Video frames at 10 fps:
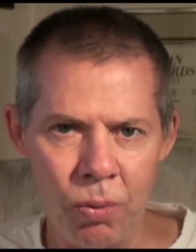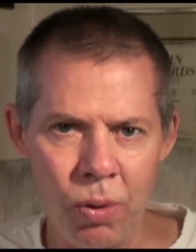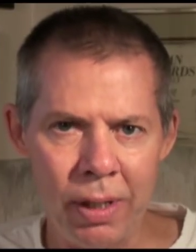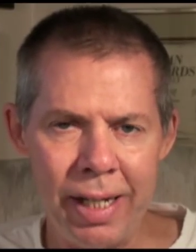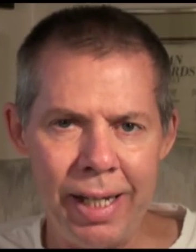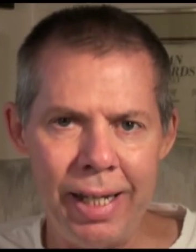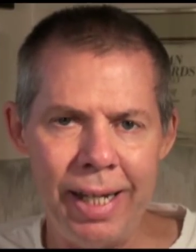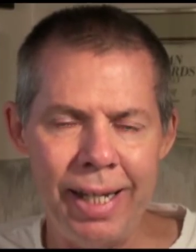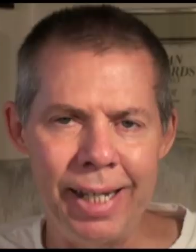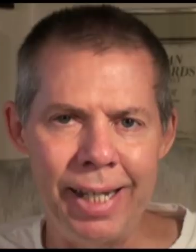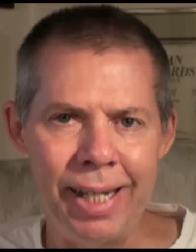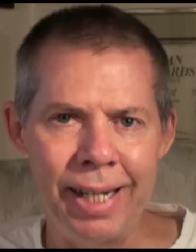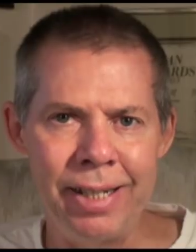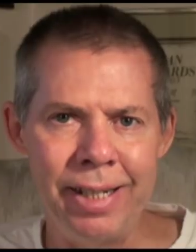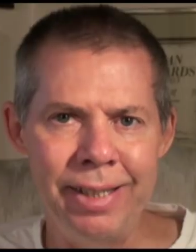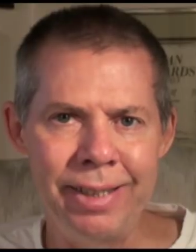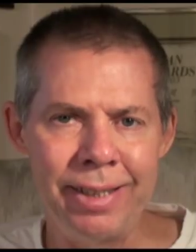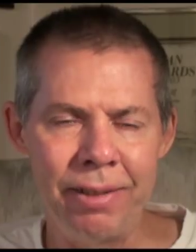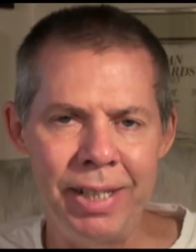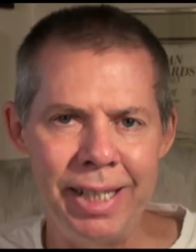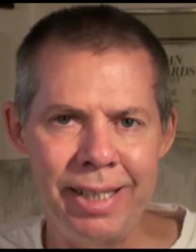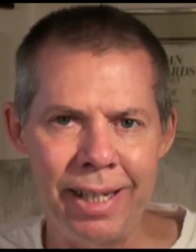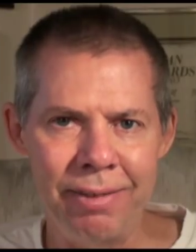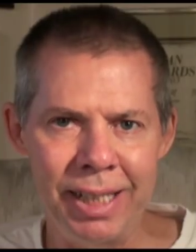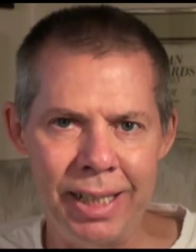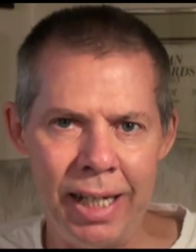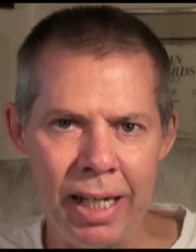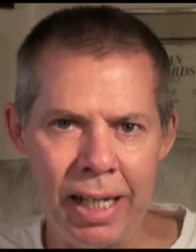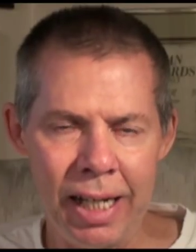rookie in 1977